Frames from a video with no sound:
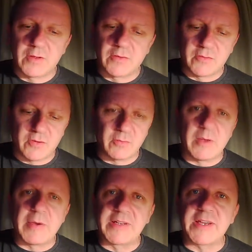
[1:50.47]
Excuse me,
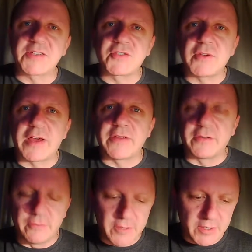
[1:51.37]
my desk's
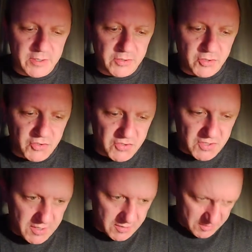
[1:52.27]
rather
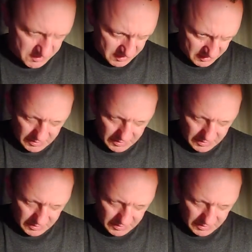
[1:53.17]
dusty and